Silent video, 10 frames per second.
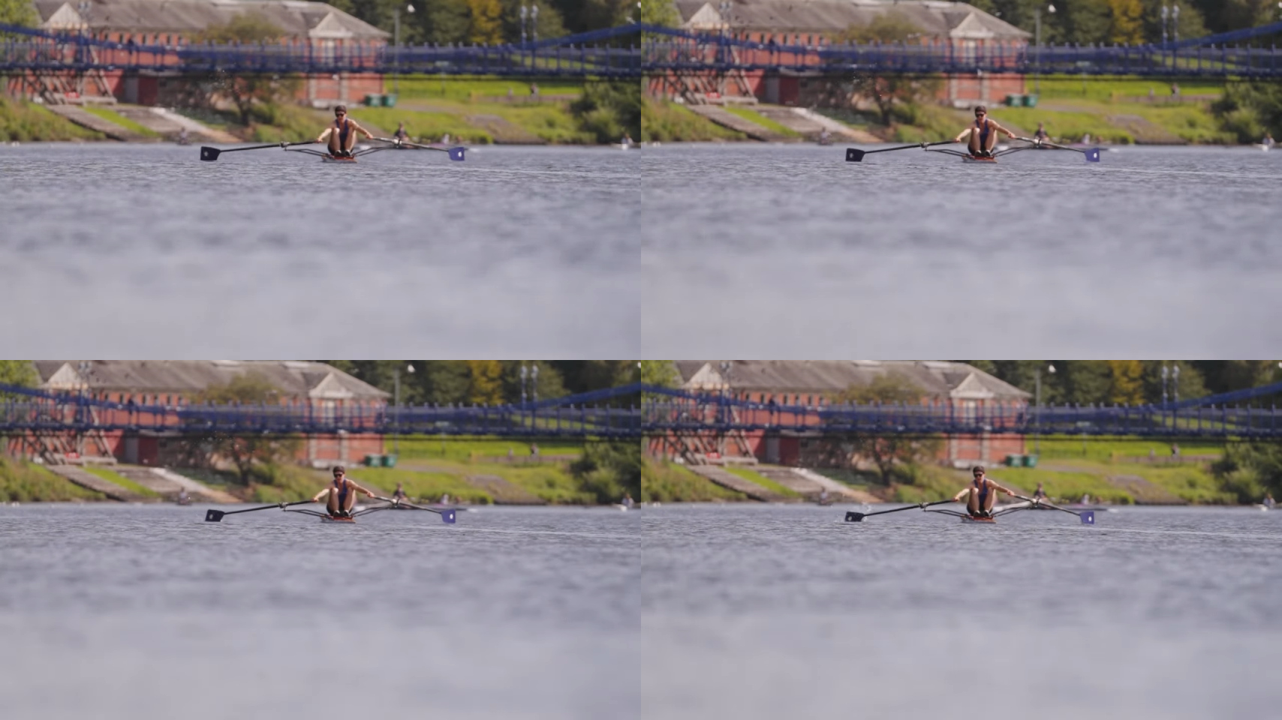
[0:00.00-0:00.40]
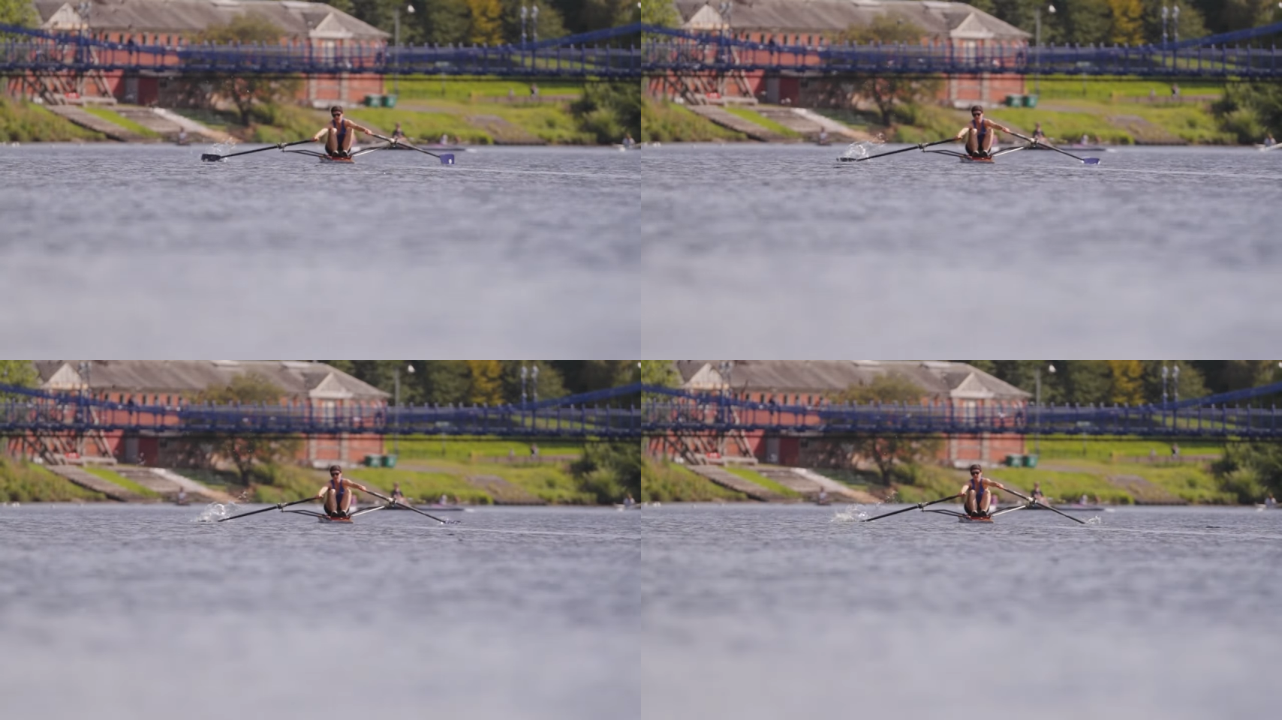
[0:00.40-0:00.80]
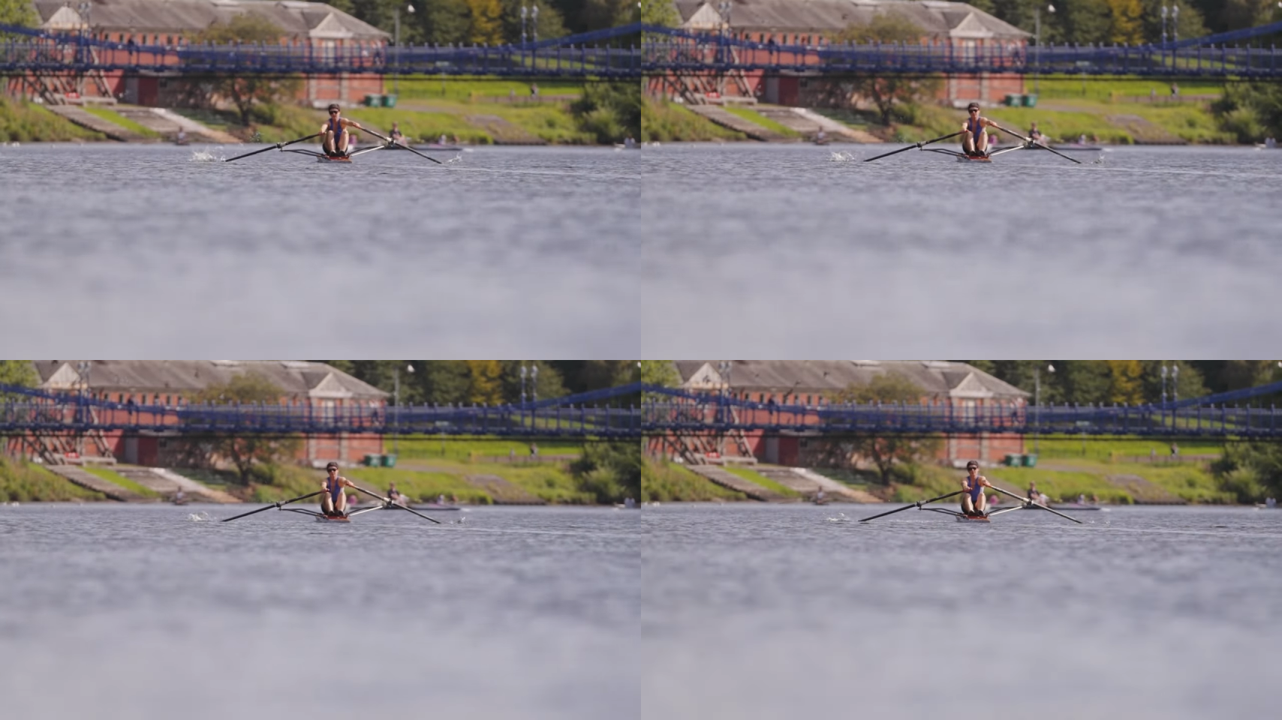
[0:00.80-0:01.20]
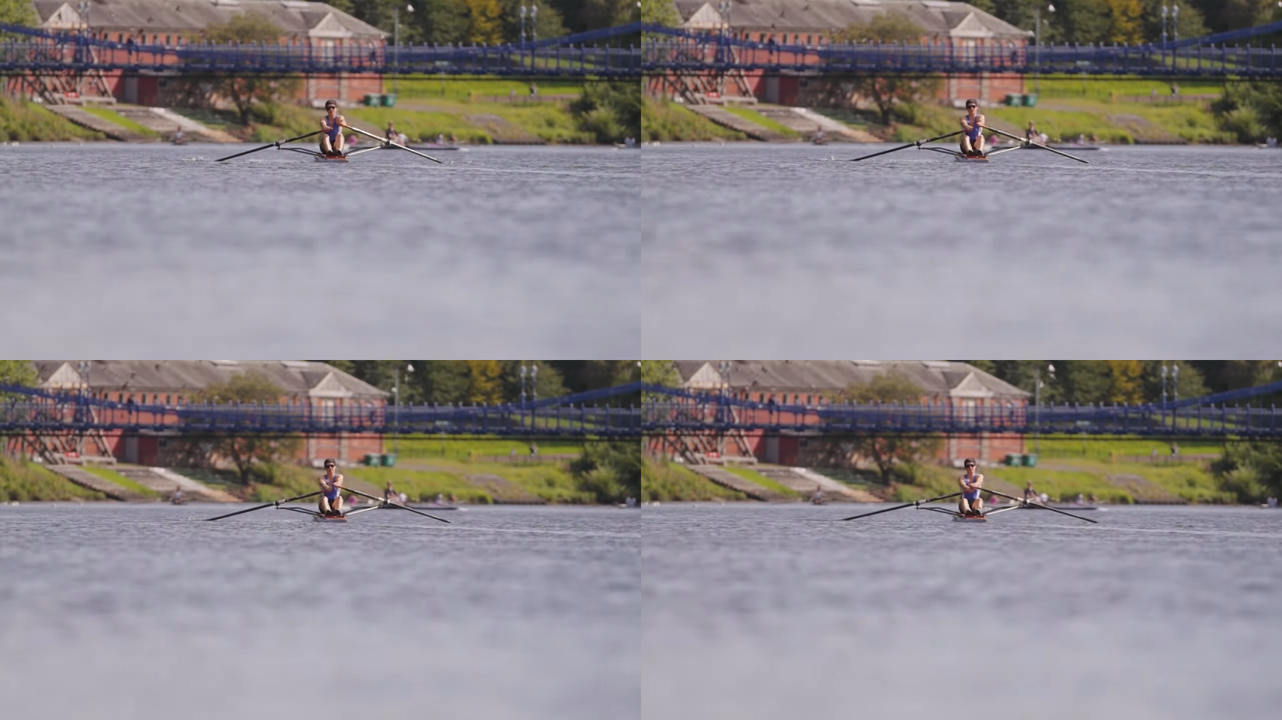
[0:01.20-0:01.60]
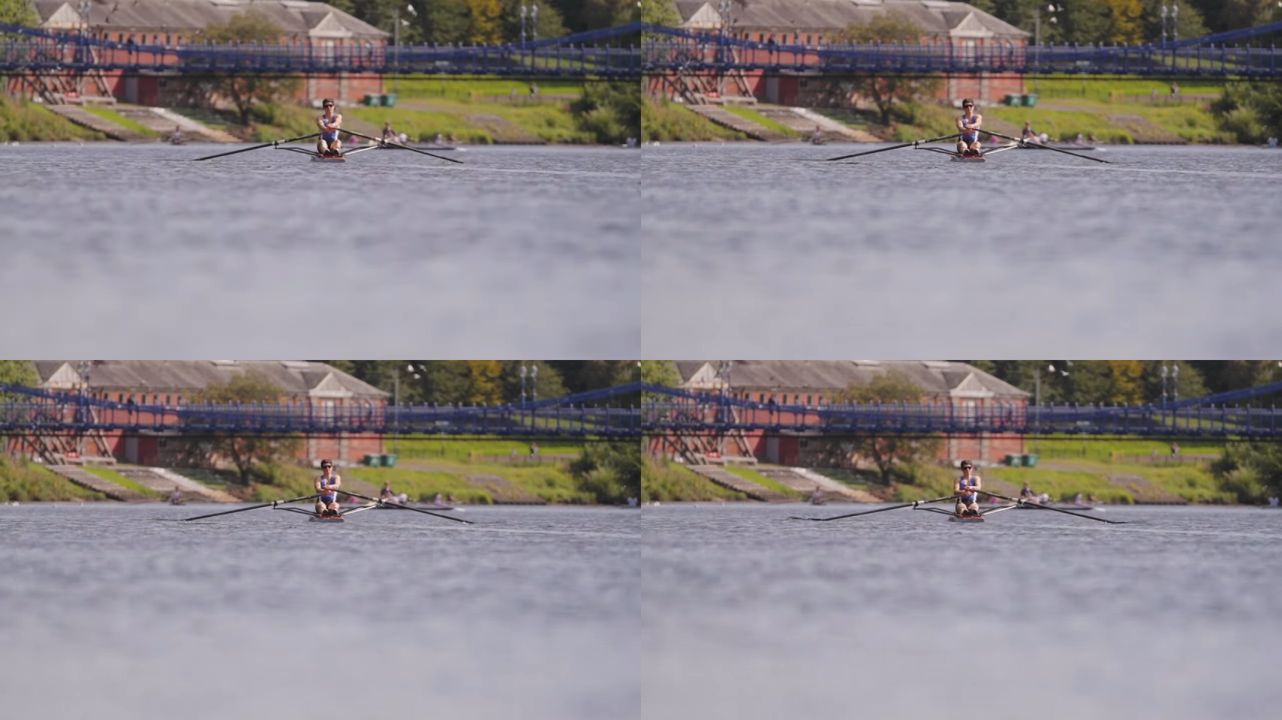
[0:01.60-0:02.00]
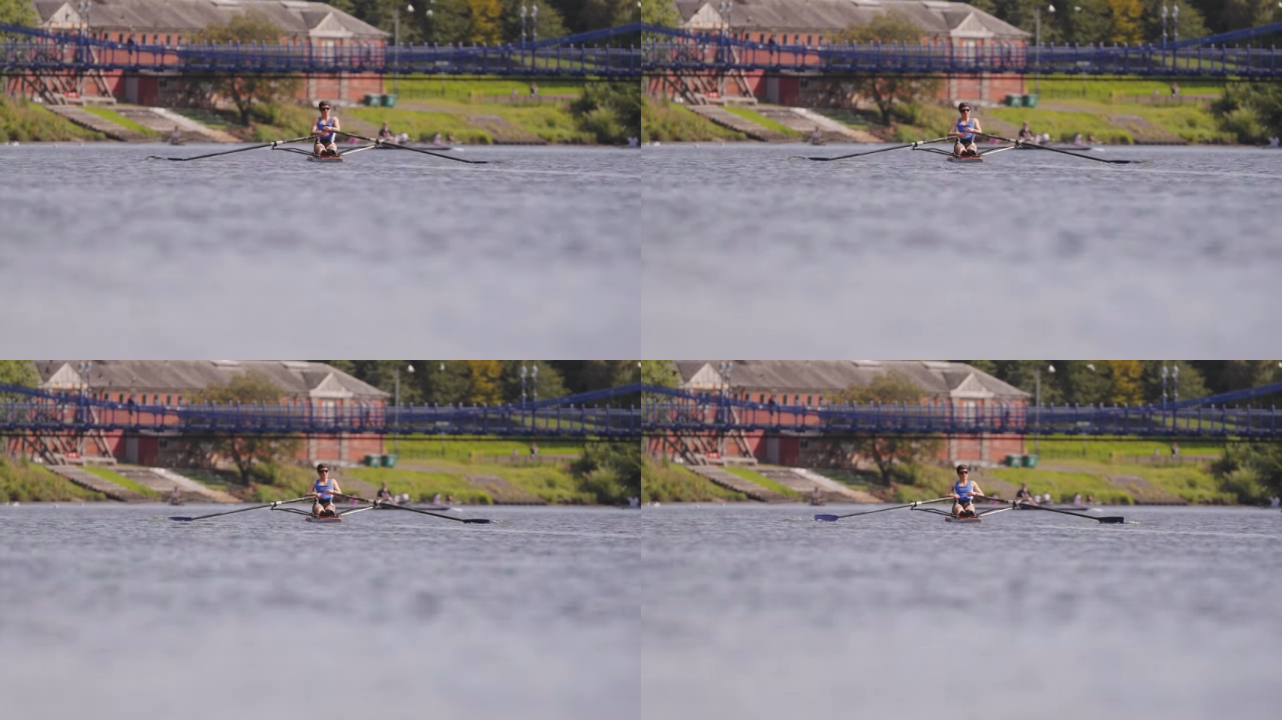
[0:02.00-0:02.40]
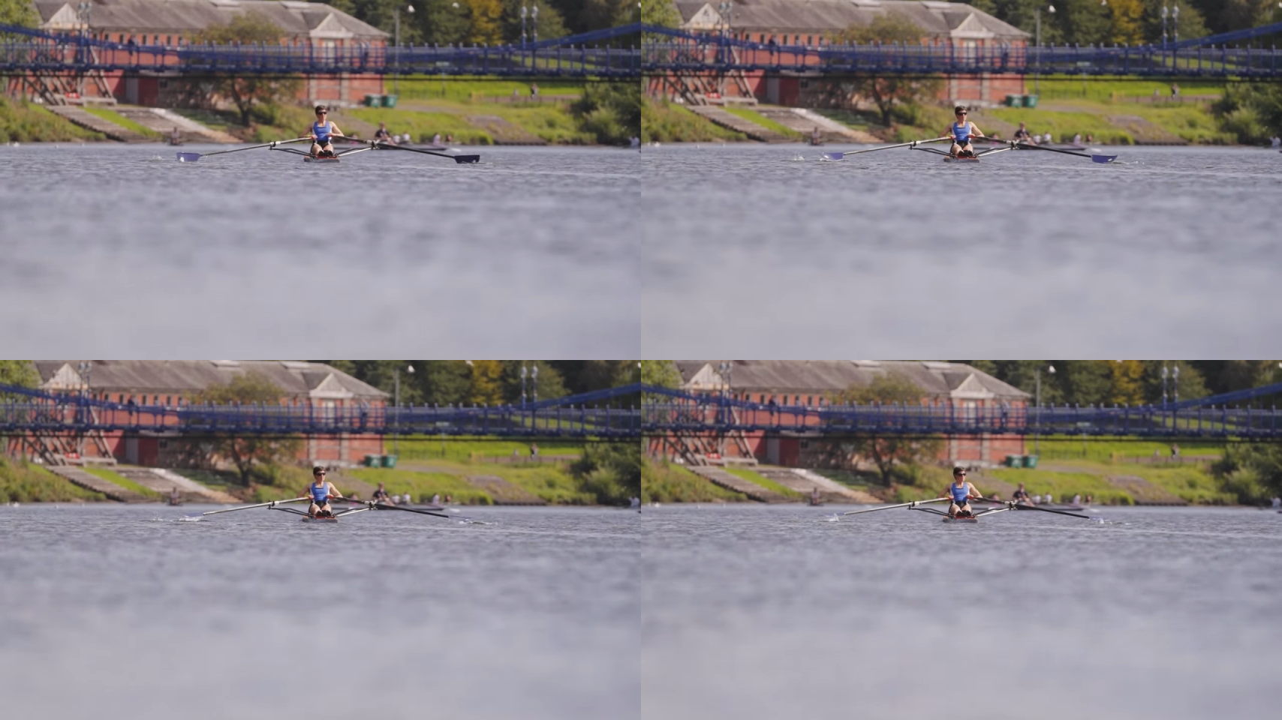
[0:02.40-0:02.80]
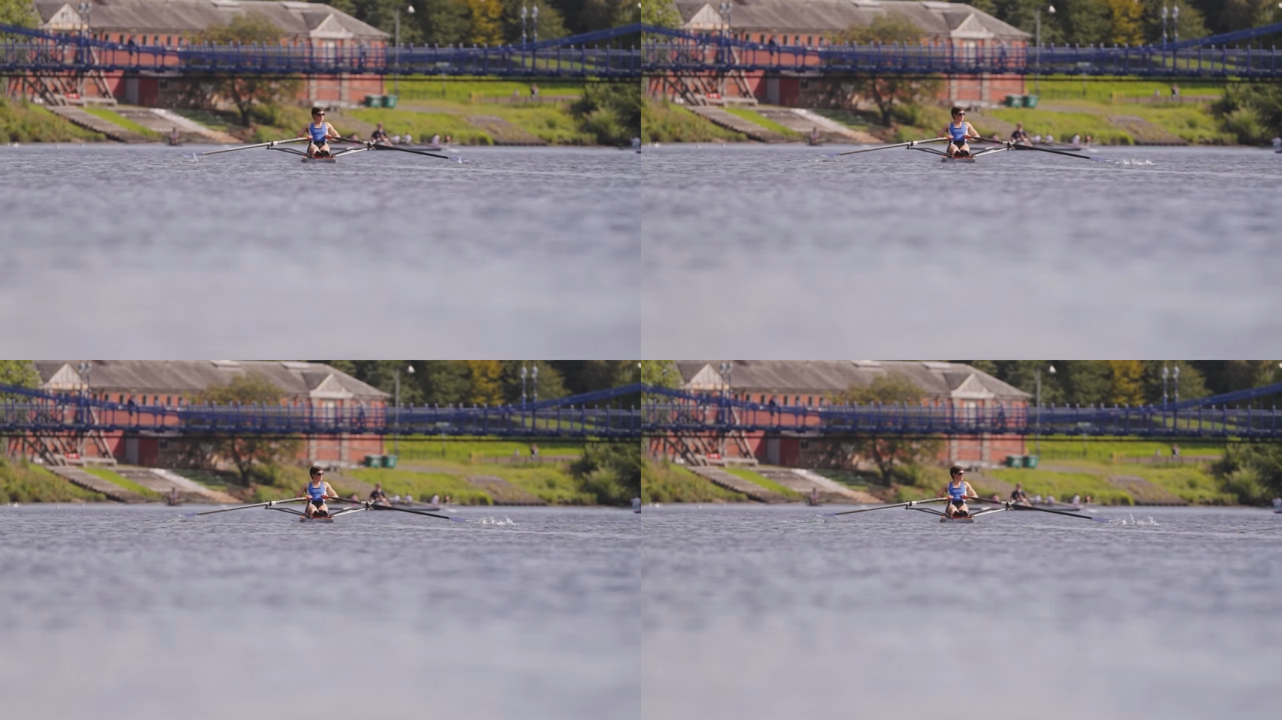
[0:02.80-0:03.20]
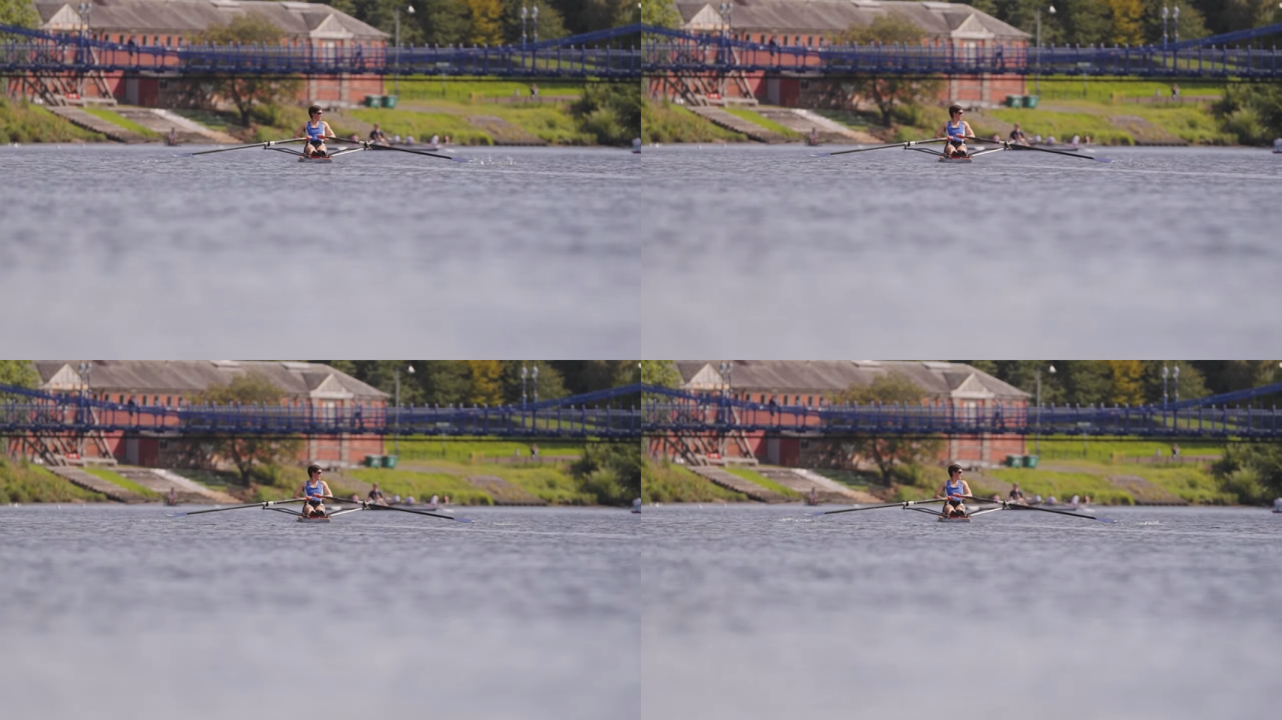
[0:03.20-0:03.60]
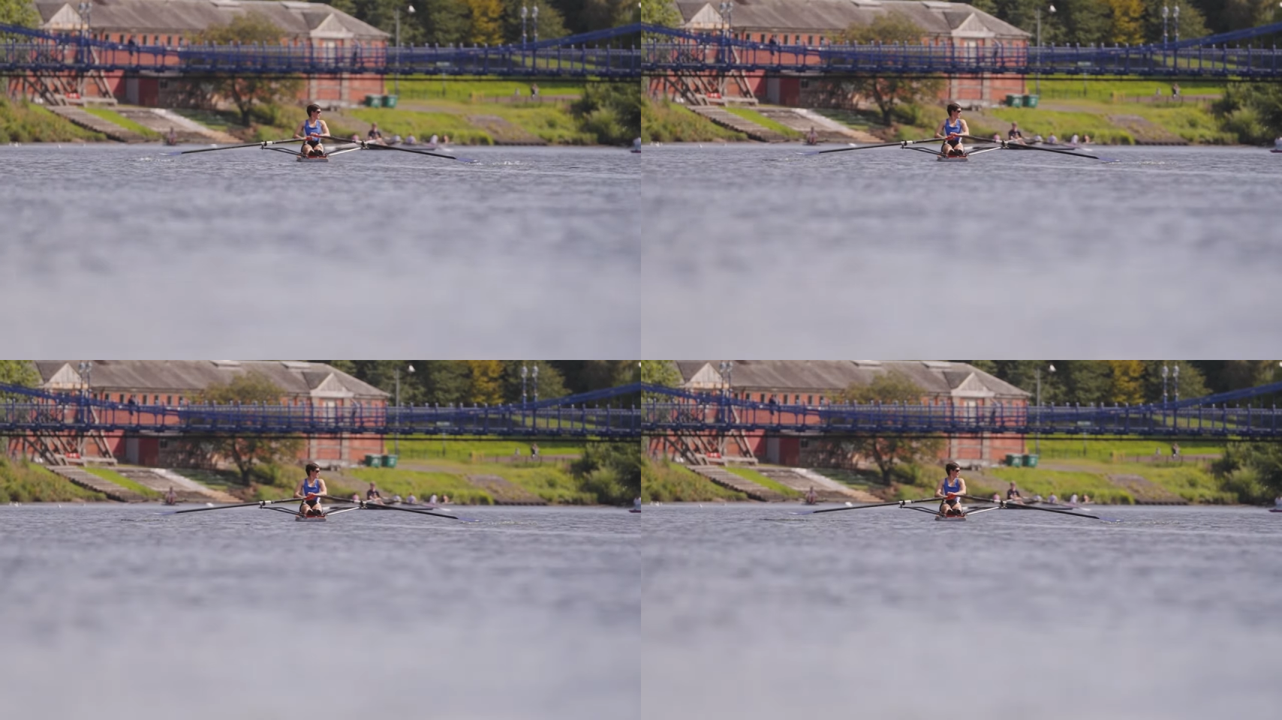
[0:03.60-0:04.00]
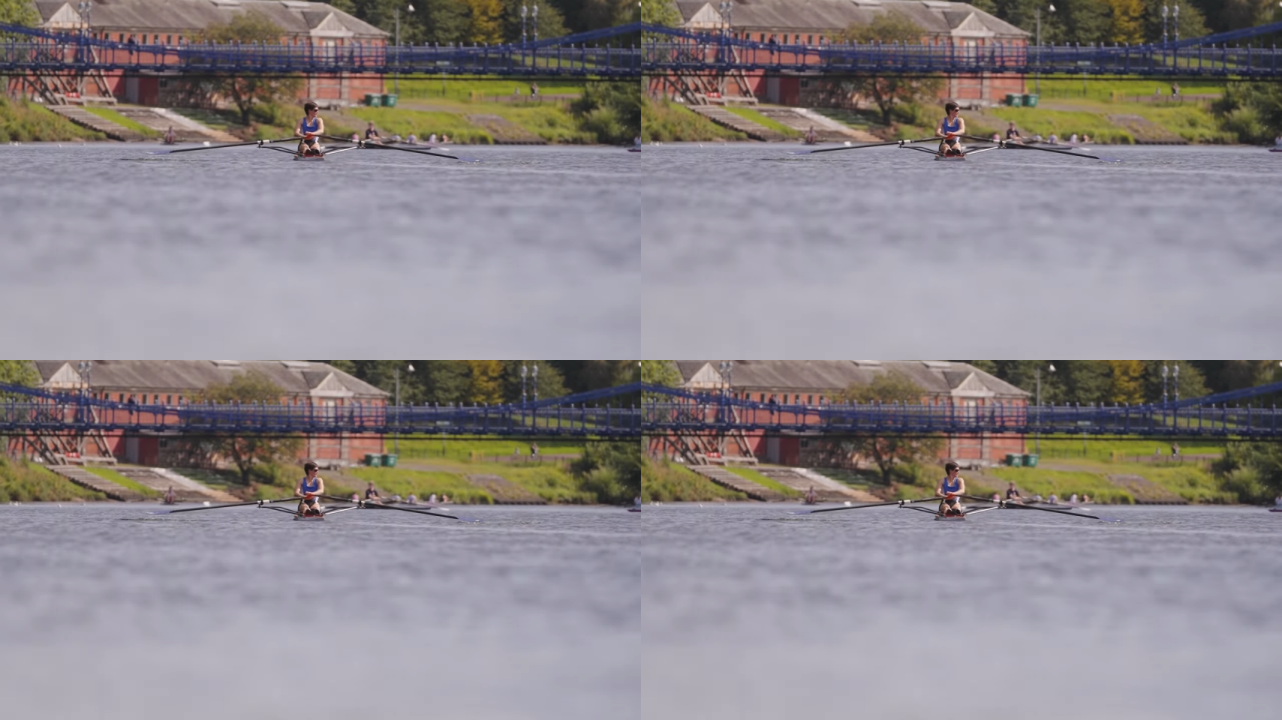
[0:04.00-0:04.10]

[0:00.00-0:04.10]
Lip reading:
[unreadable: no face in view]